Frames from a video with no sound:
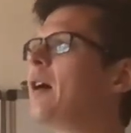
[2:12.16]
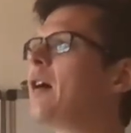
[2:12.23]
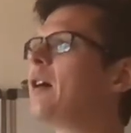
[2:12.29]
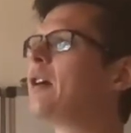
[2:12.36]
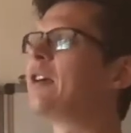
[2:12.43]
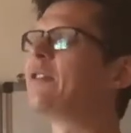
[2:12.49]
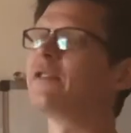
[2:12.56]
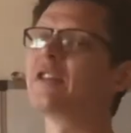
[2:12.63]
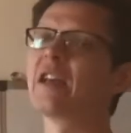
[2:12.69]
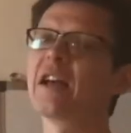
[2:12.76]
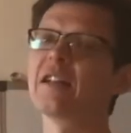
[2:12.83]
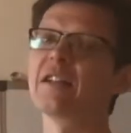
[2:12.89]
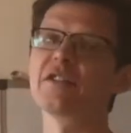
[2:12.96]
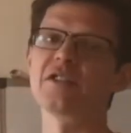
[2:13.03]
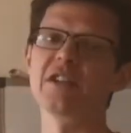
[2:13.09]
even the
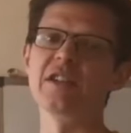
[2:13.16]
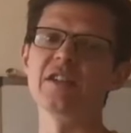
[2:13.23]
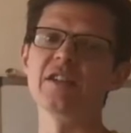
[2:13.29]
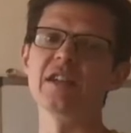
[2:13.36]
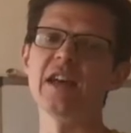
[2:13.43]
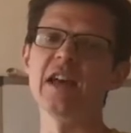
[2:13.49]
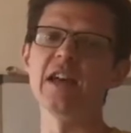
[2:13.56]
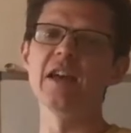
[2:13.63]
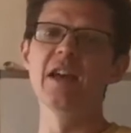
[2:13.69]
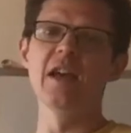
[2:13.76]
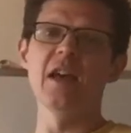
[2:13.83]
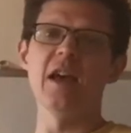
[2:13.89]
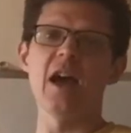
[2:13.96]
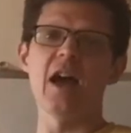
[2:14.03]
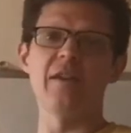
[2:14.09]
LHC today,
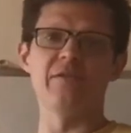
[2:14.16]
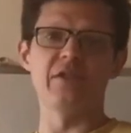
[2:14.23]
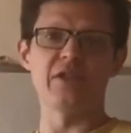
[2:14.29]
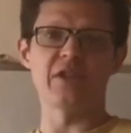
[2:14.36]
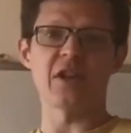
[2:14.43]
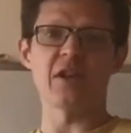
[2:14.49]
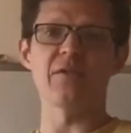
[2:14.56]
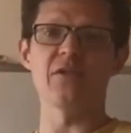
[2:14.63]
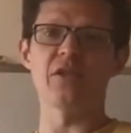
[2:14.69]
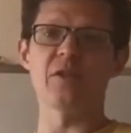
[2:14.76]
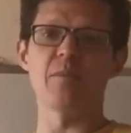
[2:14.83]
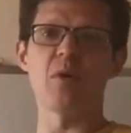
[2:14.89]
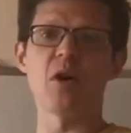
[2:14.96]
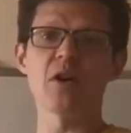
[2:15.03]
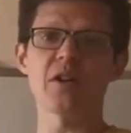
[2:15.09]
have discovered the
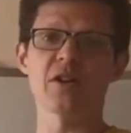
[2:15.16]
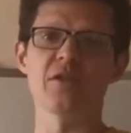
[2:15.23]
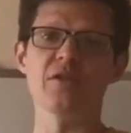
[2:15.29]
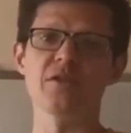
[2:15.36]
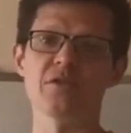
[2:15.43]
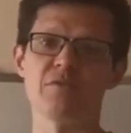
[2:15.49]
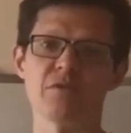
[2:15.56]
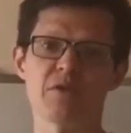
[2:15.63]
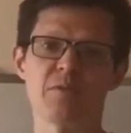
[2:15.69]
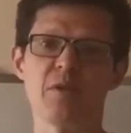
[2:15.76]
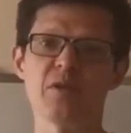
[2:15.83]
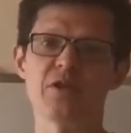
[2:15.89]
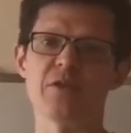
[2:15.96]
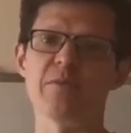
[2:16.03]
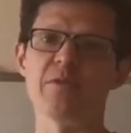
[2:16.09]
particles
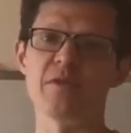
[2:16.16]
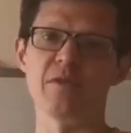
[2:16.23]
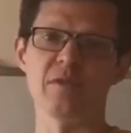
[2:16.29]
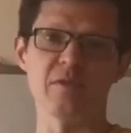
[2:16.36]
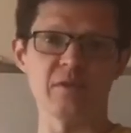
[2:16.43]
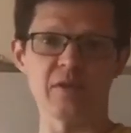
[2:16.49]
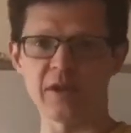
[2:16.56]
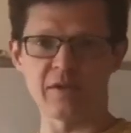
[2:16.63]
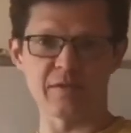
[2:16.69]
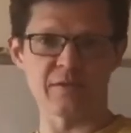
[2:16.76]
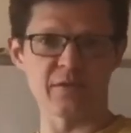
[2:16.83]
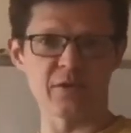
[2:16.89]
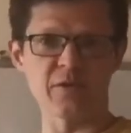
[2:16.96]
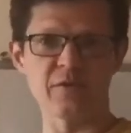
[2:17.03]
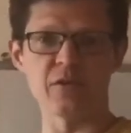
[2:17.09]
responsible
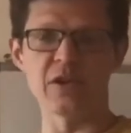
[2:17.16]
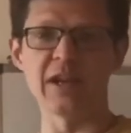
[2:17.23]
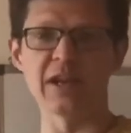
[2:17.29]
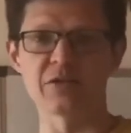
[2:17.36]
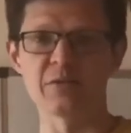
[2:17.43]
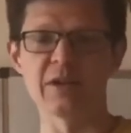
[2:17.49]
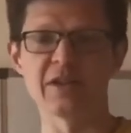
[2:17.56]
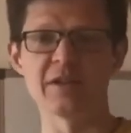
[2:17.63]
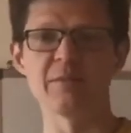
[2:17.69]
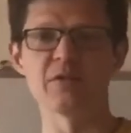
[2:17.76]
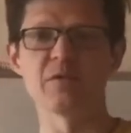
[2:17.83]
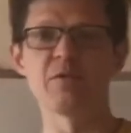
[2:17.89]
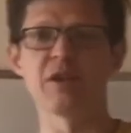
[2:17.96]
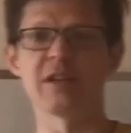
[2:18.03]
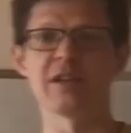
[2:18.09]
for electroweak
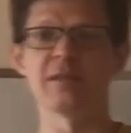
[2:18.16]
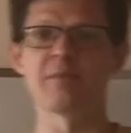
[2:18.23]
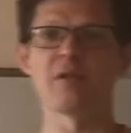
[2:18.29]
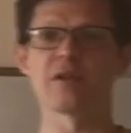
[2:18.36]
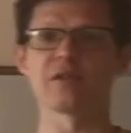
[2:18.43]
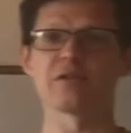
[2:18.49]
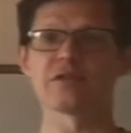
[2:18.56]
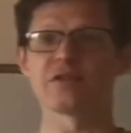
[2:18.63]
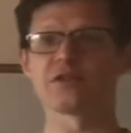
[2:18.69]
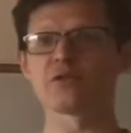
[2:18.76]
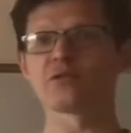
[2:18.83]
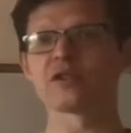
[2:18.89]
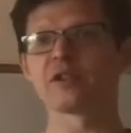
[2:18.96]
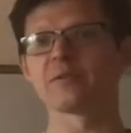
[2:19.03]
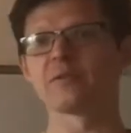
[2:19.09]
symmetry breaking, the particles
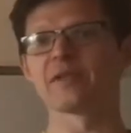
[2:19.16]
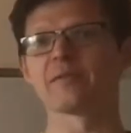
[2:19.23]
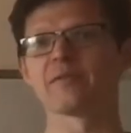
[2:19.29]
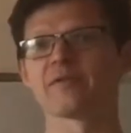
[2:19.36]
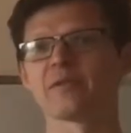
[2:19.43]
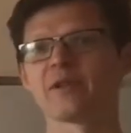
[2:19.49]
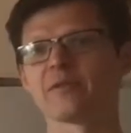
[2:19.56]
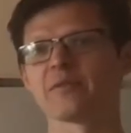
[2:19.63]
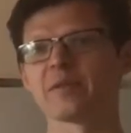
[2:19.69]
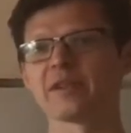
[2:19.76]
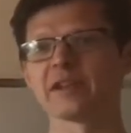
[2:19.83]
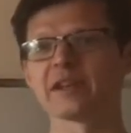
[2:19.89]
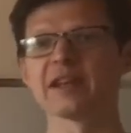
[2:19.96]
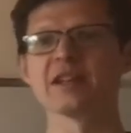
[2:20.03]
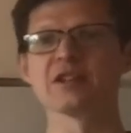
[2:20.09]
associated with it, whether it be
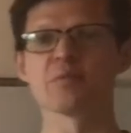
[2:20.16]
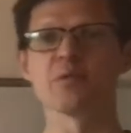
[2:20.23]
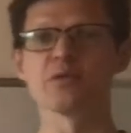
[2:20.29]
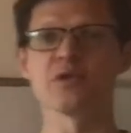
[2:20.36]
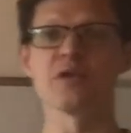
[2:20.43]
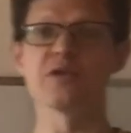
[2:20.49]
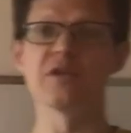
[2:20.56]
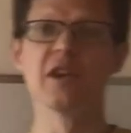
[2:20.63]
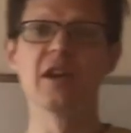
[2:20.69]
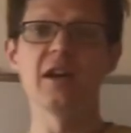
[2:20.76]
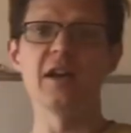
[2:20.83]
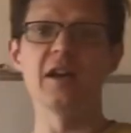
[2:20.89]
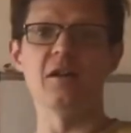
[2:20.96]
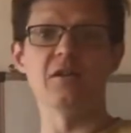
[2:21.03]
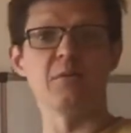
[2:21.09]
the gauge bosons
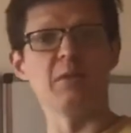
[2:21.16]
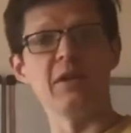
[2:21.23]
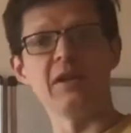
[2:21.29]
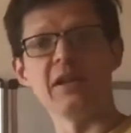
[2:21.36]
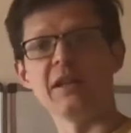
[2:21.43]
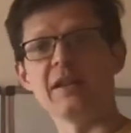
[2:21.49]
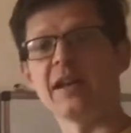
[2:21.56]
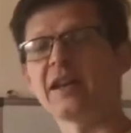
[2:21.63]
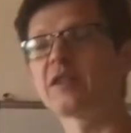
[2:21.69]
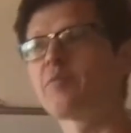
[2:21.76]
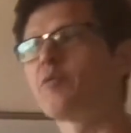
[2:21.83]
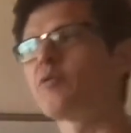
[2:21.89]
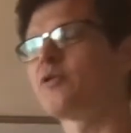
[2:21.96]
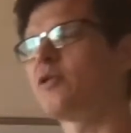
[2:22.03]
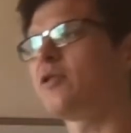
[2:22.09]
and ultimately the Higgs
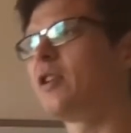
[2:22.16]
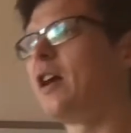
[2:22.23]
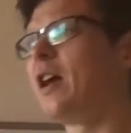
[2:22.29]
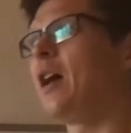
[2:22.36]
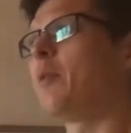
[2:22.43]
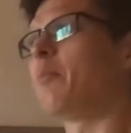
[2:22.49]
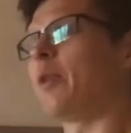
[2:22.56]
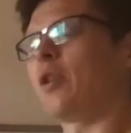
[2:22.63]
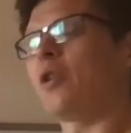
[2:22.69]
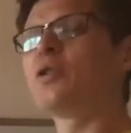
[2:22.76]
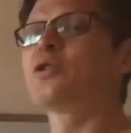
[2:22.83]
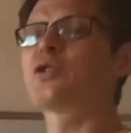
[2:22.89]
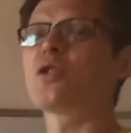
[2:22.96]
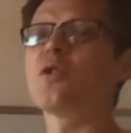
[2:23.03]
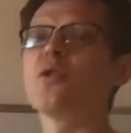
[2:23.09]
boson, but
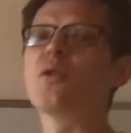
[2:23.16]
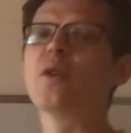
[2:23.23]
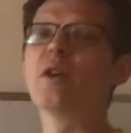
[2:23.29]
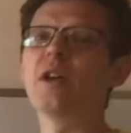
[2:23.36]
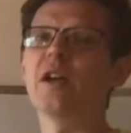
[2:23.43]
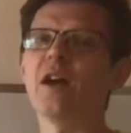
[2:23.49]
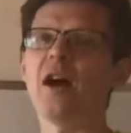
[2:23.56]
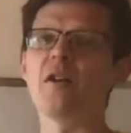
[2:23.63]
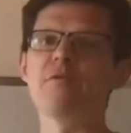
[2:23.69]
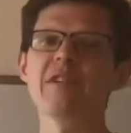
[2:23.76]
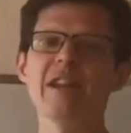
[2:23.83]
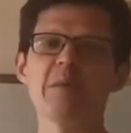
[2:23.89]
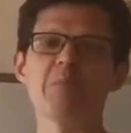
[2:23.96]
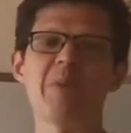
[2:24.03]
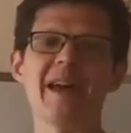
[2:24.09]
also
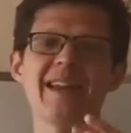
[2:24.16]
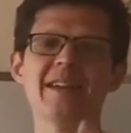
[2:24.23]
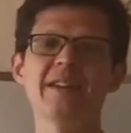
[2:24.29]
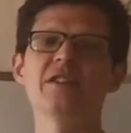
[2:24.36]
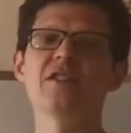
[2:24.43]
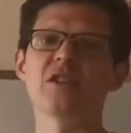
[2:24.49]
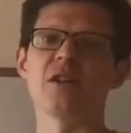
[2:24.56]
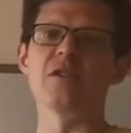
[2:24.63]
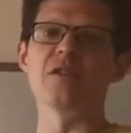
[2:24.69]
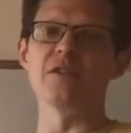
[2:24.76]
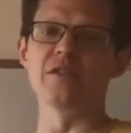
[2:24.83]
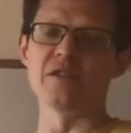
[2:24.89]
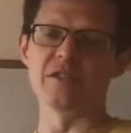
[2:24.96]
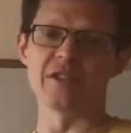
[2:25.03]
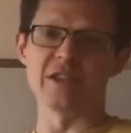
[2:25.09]
really pinned
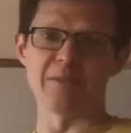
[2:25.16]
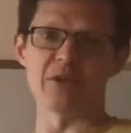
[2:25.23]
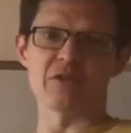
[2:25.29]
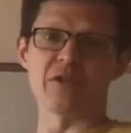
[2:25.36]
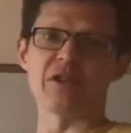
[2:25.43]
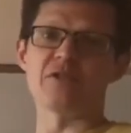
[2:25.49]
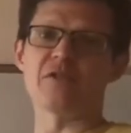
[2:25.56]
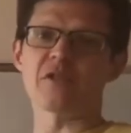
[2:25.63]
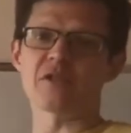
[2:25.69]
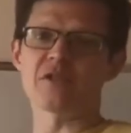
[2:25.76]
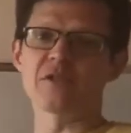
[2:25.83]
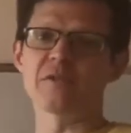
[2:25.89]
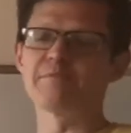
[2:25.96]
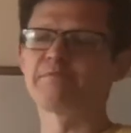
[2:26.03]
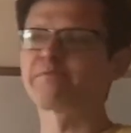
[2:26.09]
down the symmetry
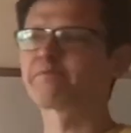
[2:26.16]
structure.